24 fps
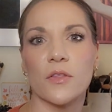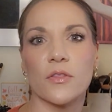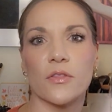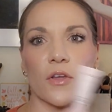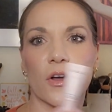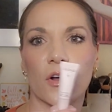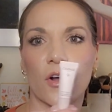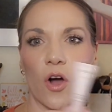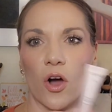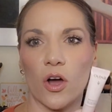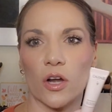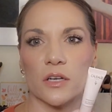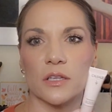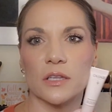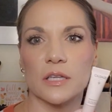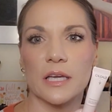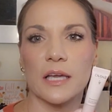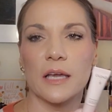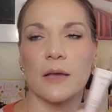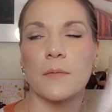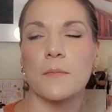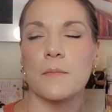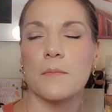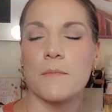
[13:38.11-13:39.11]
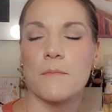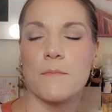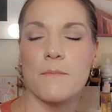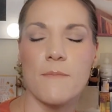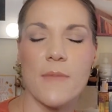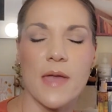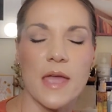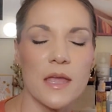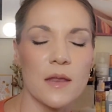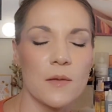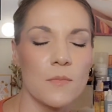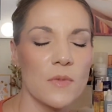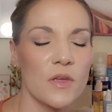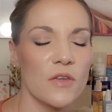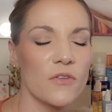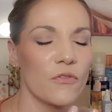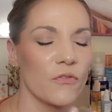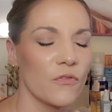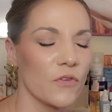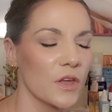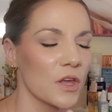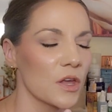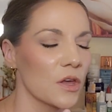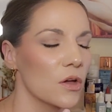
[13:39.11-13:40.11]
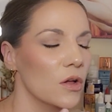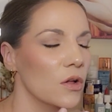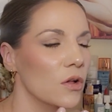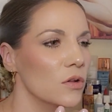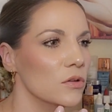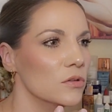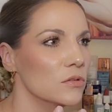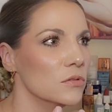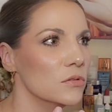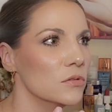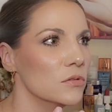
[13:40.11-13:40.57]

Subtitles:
The Caudalie made me feel